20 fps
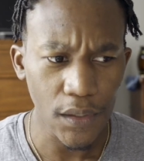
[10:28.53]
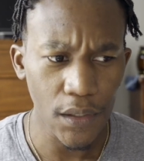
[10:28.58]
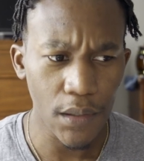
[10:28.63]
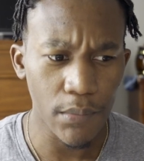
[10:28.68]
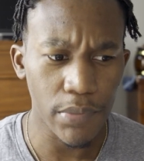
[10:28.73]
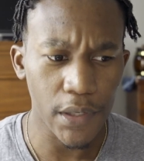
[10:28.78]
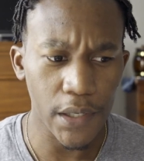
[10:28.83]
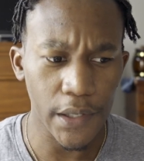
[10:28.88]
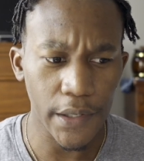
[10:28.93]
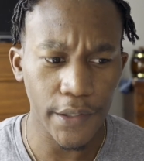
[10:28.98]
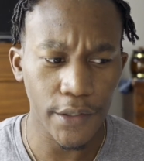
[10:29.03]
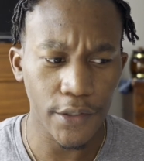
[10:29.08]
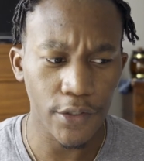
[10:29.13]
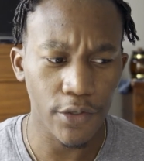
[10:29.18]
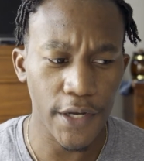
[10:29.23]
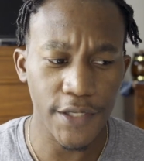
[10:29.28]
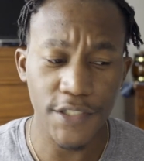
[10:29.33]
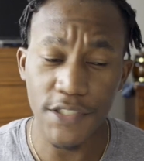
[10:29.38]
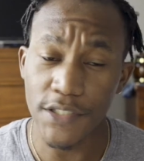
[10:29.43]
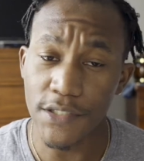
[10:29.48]
But
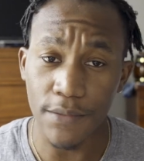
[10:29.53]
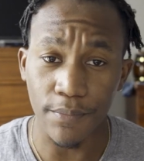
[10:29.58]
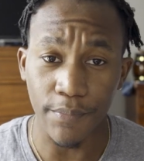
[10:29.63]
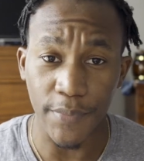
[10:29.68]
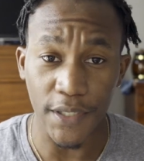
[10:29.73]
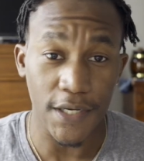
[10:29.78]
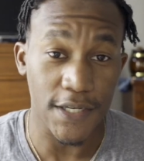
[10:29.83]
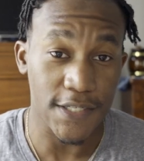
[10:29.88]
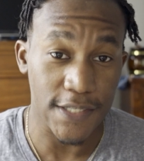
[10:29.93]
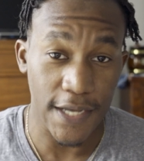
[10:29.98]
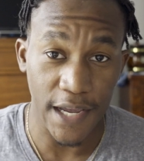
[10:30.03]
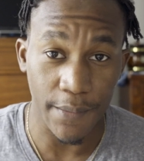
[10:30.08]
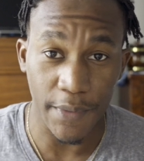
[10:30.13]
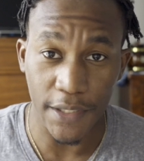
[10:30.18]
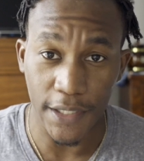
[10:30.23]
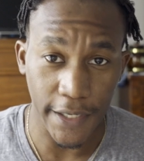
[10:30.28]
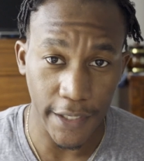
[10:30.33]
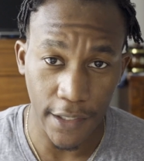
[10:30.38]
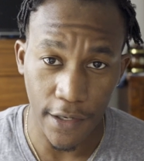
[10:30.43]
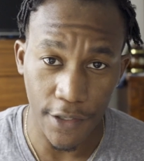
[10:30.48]
I just, because I am a
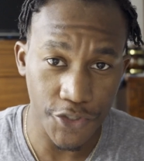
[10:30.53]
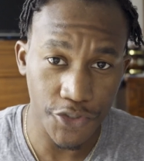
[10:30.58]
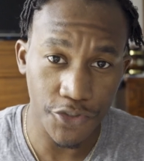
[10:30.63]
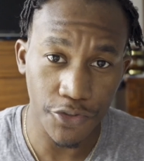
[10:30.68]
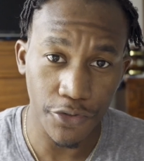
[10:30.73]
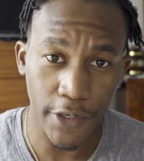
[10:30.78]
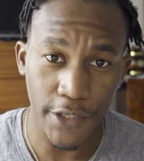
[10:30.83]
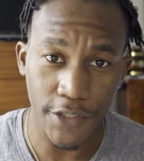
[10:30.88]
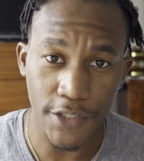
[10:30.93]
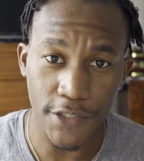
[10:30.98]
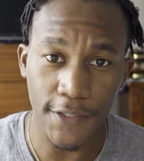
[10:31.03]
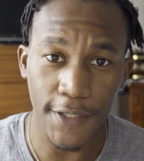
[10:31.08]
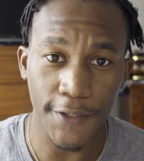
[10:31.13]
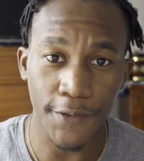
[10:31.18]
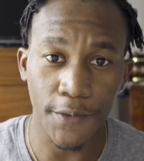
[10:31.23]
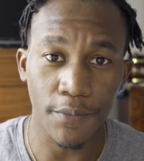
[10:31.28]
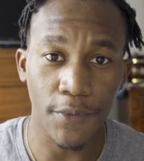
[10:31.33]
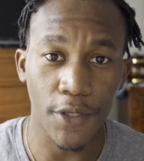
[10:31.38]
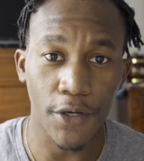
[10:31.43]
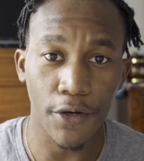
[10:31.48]
Nikon shooter, I just let
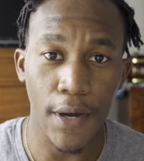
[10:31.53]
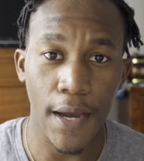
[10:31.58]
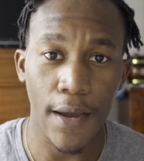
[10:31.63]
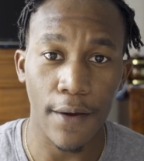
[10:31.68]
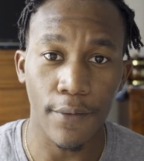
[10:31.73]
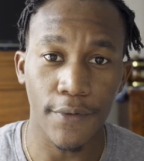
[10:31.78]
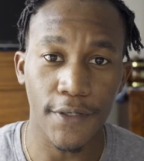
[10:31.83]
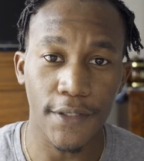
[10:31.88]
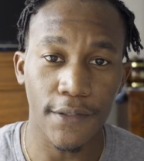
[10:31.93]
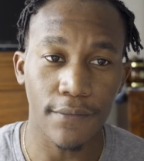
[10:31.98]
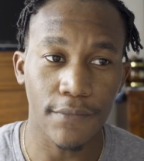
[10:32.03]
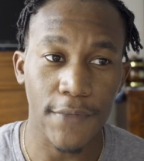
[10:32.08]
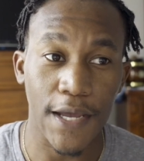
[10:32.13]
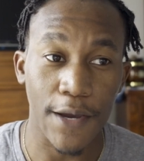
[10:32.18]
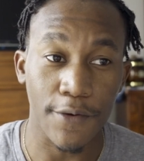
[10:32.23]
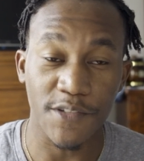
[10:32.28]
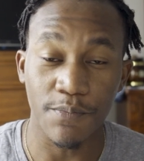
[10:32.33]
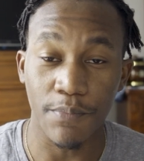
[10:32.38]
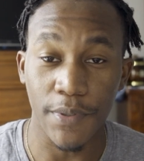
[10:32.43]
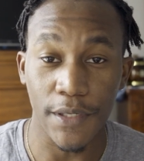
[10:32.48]
them know how
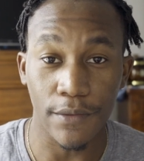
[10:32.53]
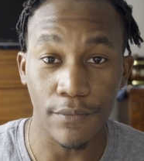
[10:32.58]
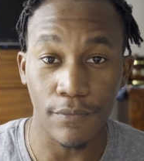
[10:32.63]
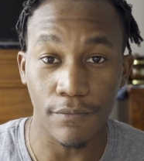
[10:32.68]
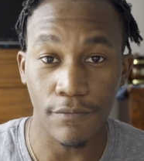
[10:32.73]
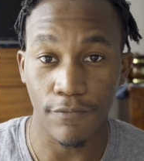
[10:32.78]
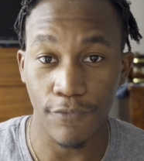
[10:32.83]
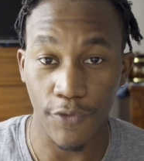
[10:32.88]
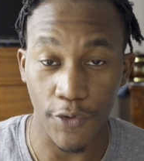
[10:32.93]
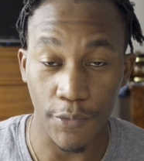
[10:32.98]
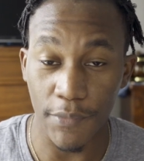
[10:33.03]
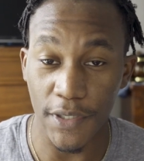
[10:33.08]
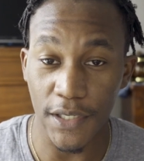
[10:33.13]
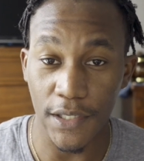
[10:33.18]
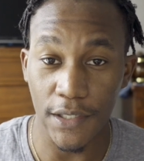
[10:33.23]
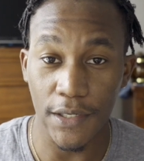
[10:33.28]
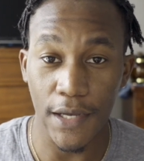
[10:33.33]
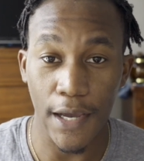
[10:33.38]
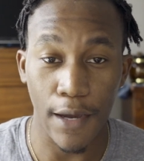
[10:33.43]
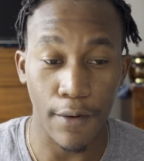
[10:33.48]
it's been for
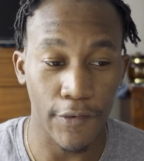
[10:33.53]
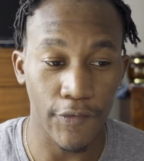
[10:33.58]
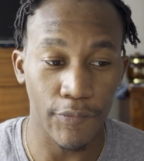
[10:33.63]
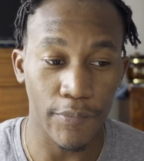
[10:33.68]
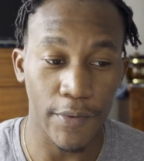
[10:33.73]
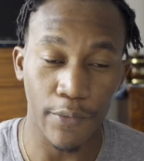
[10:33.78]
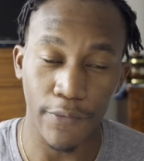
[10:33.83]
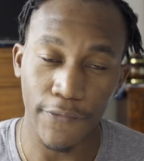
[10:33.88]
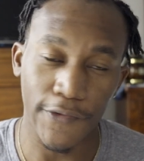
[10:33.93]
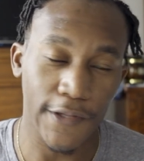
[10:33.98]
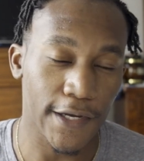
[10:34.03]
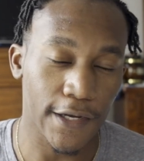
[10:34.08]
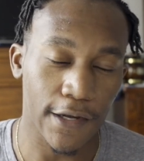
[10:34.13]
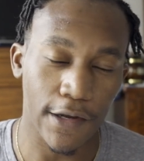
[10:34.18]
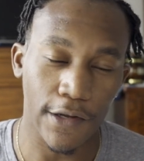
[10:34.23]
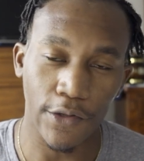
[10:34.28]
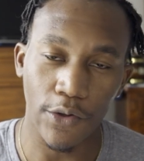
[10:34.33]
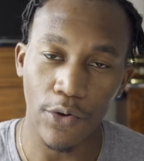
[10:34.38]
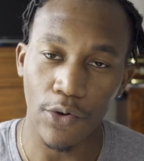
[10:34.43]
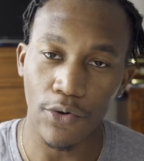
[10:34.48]
me, how I've been with
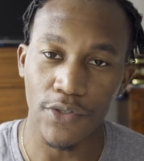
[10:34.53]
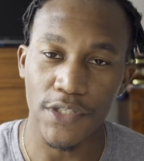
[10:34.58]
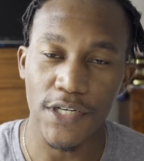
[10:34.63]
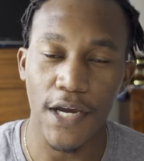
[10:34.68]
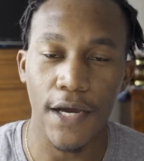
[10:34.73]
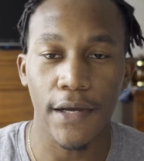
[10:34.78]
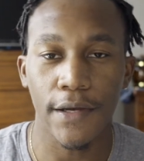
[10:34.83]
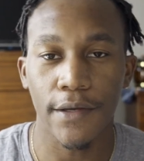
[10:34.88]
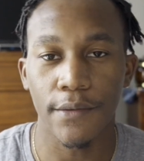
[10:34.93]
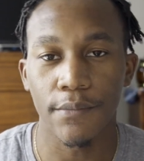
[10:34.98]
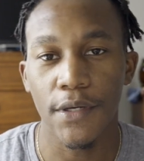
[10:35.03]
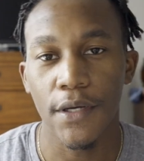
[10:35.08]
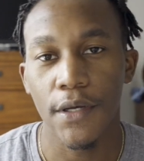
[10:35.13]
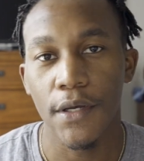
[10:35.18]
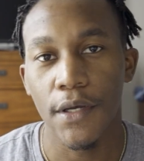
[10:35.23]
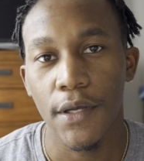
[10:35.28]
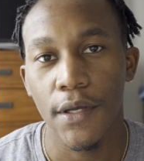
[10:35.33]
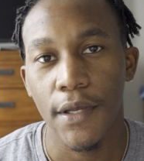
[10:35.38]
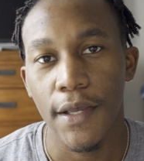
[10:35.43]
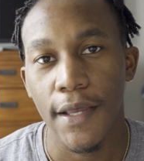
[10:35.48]
Nikon the whole time,
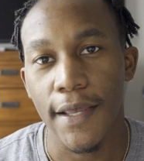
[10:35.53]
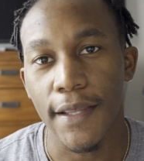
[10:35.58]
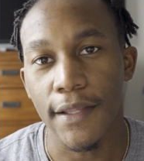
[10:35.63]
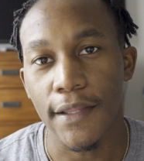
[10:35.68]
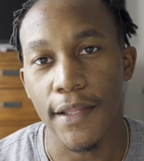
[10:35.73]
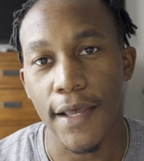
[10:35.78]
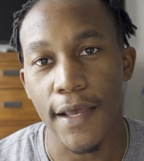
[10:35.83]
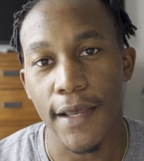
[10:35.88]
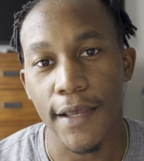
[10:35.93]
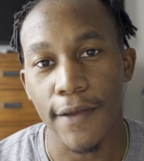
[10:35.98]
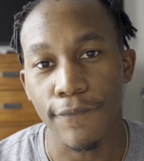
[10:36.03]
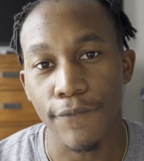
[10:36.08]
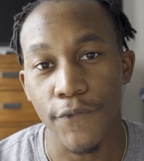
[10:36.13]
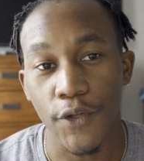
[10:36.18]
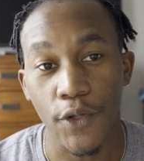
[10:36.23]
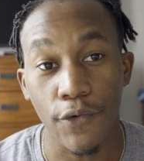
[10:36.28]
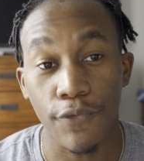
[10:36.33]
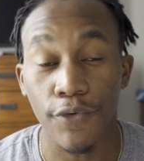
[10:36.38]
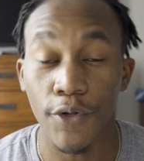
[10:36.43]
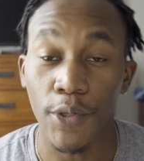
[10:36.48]
and that
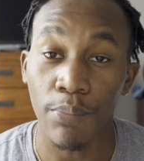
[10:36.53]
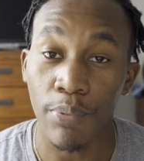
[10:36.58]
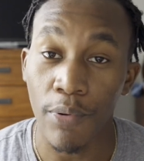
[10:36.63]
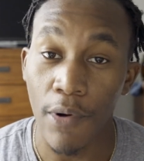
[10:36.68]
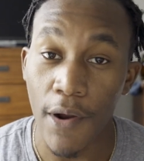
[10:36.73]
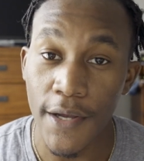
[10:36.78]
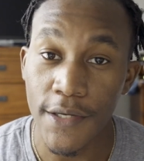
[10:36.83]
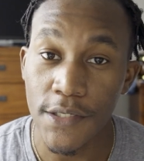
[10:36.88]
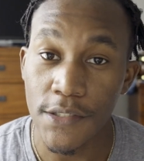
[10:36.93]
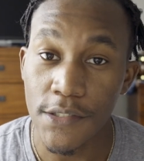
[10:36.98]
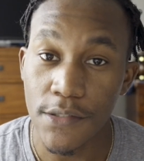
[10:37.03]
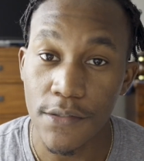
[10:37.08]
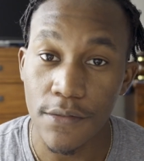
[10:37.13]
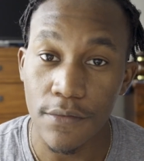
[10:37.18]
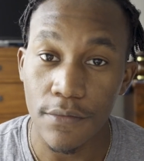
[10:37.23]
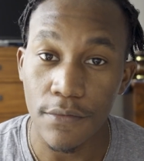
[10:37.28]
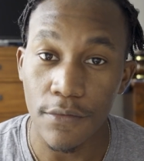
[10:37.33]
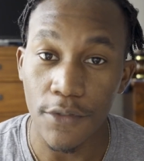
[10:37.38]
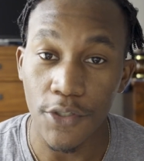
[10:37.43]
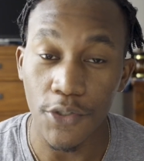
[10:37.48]
for the price
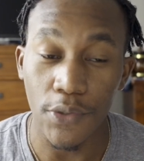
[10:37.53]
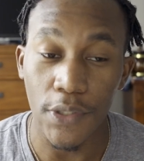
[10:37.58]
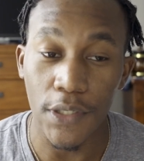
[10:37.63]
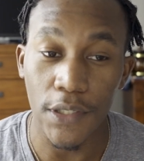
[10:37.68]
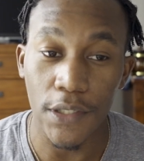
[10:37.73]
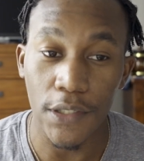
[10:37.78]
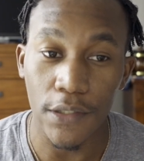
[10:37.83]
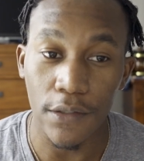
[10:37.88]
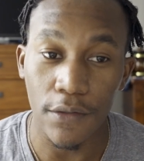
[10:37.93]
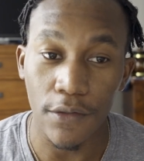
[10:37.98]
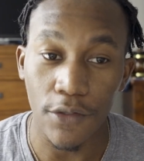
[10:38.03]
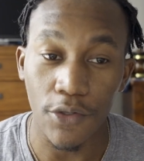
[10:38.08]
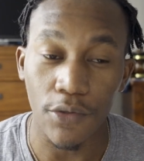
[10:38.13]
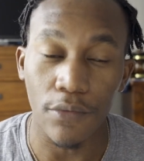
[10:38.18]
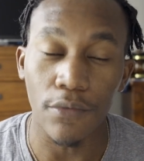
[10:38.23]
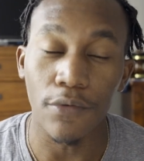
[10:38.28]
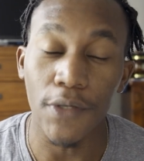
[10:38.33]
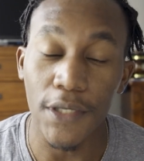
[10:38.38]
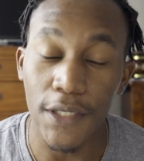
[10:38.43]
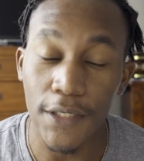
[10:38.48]
you
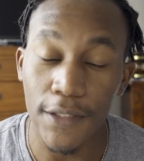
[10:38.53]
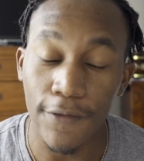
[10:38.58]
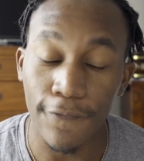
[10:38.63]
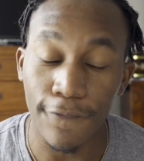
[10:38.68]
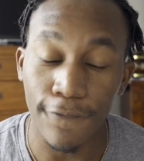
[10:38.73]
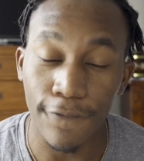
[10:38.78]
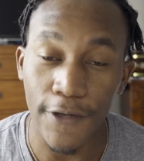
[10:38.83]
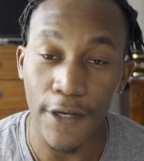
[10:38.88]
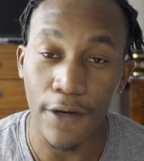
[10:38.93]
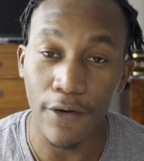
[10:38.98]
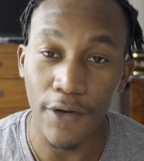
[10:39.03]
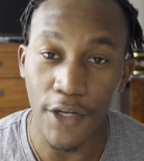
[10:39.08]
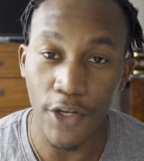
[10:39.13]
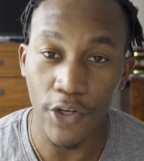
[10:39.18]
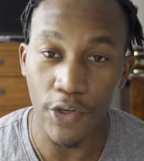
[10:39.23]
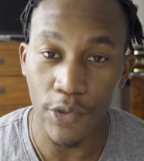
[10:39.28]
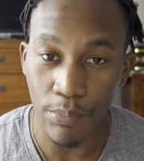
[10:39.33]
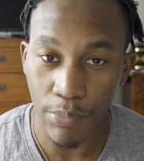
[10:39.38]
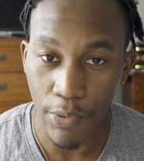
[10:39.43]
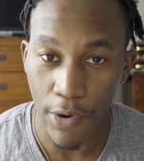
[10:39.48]
get a very
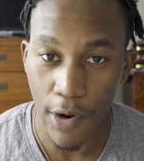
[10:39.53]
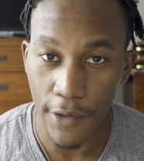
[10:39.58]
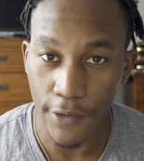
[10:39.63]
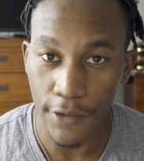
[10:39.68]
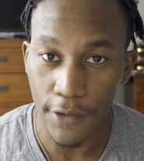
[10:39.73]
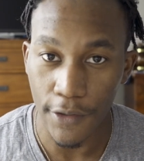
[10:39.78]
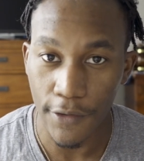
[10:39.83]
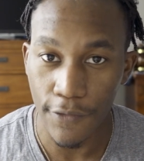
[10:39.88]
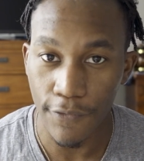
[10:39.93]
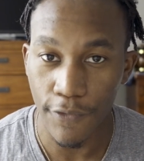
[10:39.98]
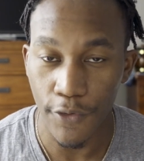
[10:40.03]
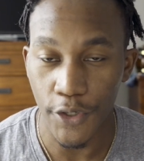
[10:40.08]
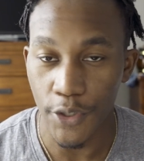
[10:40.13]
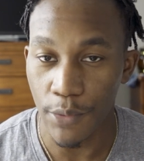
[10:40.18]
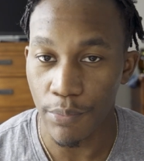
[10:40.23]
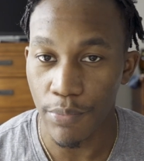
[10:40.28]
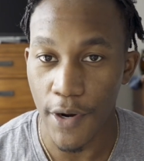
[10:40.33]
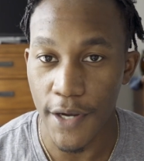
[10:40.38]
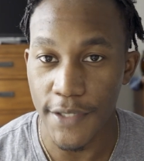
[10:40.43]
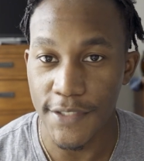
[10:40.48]
good product for your
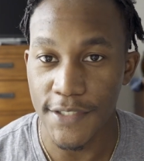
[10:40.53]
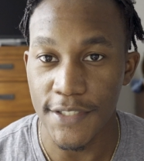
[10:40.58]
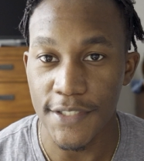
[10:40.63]
price.